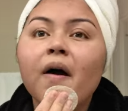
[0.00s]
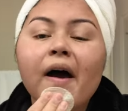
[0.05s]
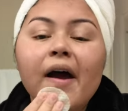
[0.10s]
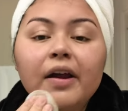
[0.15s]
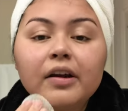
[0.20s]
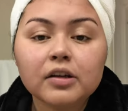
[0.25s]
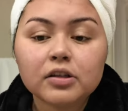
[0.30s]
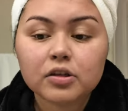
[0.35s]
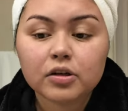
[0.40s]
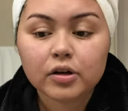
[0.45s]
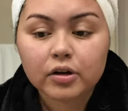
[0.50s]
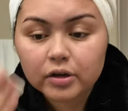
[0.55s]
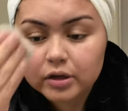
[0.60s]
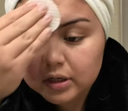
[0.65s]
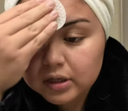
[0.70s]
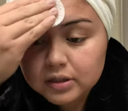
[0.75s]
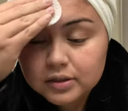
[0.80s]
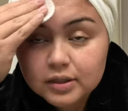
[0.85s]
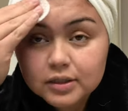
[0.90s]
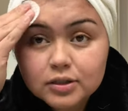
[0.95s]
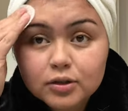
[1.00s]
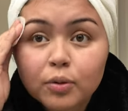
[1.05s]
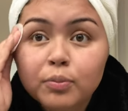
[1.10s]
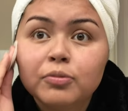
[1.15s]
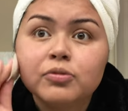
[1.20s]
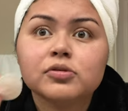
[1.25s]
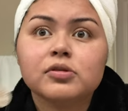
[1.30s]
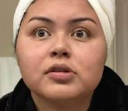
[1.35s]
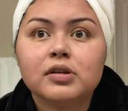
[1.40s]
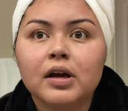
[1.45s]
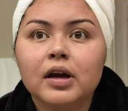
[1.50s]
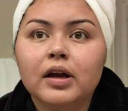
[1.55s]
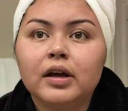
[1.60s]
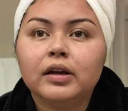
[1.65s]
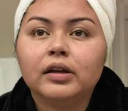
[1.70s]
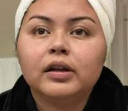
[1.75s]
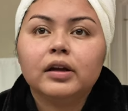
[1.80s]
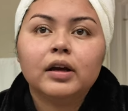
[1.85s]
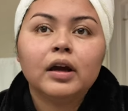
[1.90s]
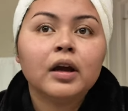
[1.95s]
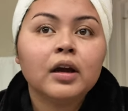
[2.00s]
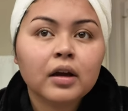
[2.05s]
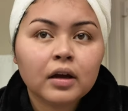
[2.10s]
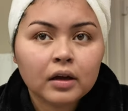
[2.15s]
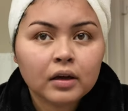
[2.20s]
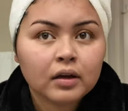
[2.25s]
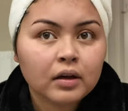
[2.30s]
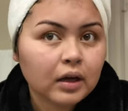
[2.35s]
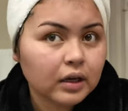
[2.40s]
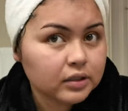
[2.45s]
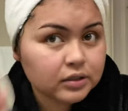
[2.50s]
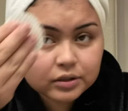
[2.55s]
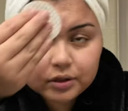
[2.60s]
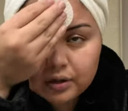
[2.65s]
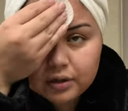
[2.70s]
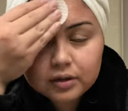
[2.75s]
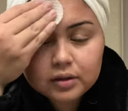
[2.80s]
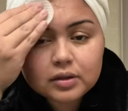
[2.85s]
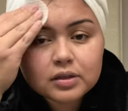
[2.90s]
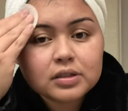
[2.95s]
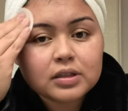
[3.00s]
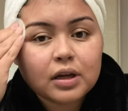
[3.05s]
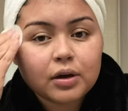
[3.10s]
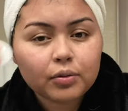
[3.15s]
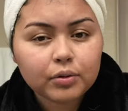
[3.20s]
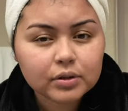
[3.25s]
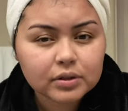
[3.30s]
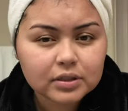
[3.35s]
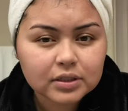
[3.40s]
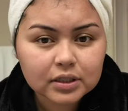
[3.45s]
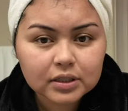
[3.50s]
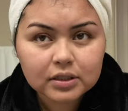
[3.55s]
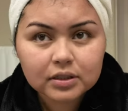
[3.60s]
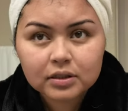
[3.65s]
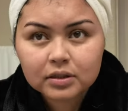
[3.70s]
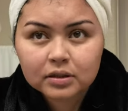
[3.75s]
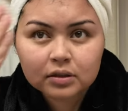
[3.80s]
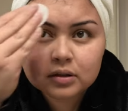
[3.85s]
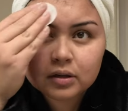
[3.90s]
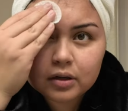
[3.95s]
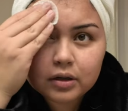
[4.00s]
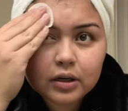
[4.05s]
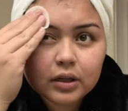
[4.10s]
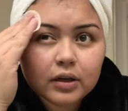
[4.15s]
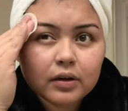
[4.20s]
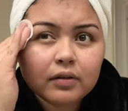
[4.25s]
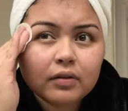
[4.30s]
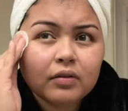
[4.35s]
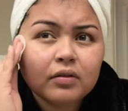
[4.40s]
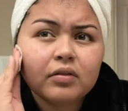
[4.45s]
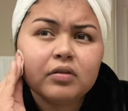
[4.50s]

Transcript: I need to hurry because it's almost 9. Like, I started this at what, 6.30?